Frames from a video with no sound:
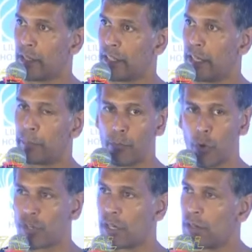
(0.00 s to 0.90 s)
they
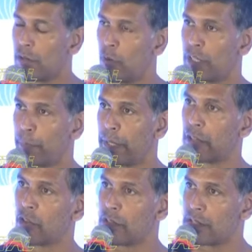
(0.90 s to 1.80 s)
promoted what the
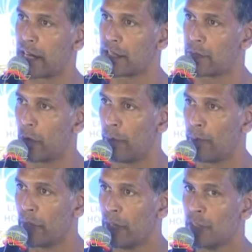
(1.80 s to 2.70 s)
Pinkathon stands for.
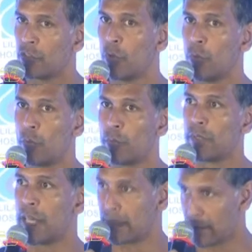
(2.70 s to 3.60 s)
So,
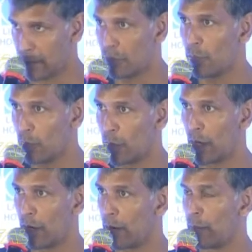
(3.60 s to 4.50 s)
yes,
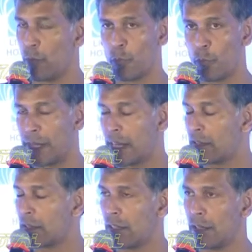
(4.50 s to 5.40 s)
uh, we
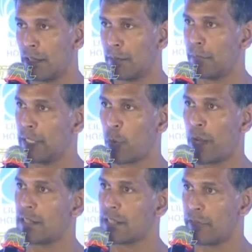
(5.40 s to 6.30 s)
get uh,
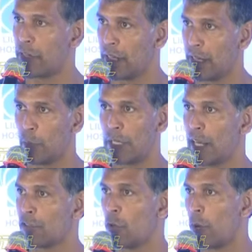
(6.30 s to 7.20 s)
inquiries every day. We'd
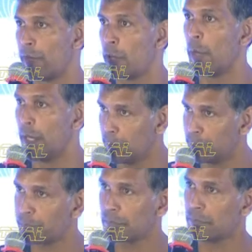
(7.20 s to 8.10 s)
like to go everywhere.
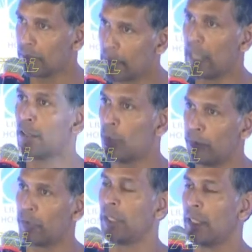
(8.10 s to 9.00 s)
And
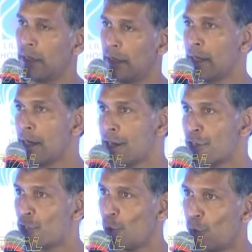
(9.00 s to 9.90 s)
hopefully,
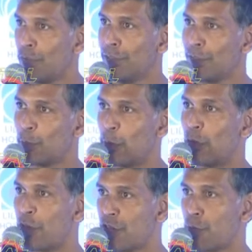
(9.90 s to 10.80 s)
soon, we
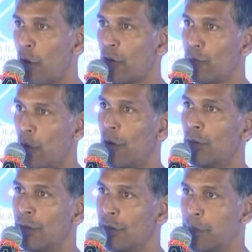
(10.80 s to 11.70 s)
will reach more and more
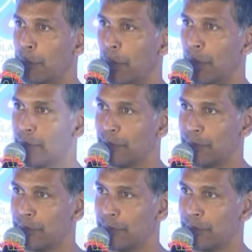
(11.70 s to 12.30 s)
people.